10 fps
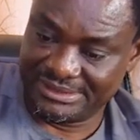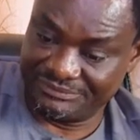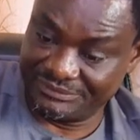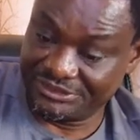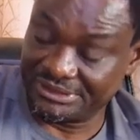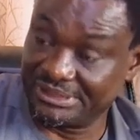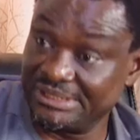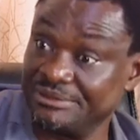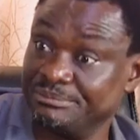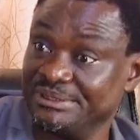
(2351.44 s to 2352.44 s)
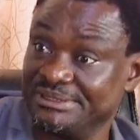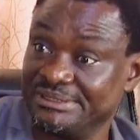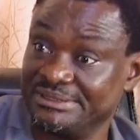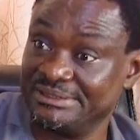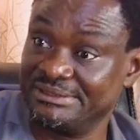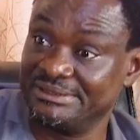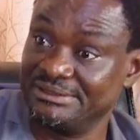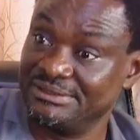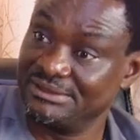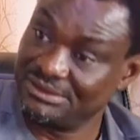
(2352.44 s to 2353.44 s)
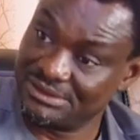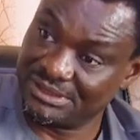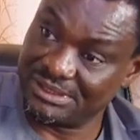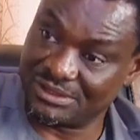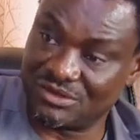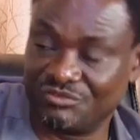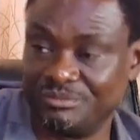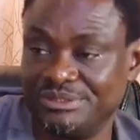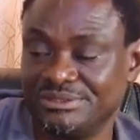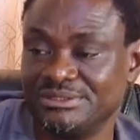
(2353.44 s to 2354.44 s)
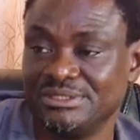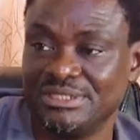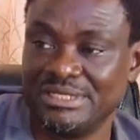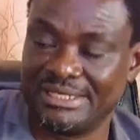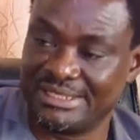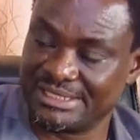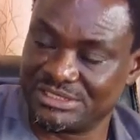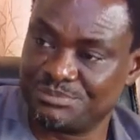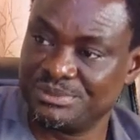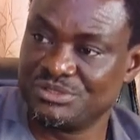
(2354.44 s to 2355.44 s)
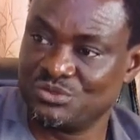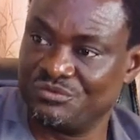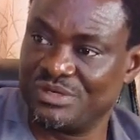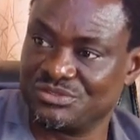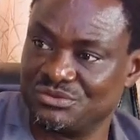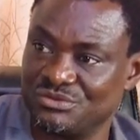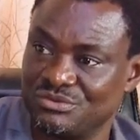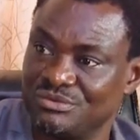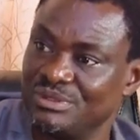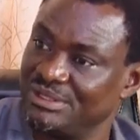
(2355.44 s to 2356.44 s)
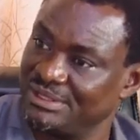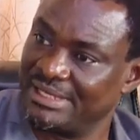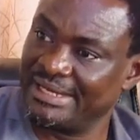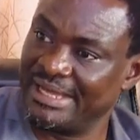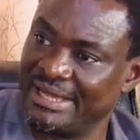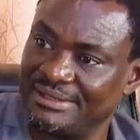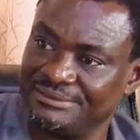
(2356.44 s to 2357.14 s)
efficiently represented in government. And I can speak so far so good that they are.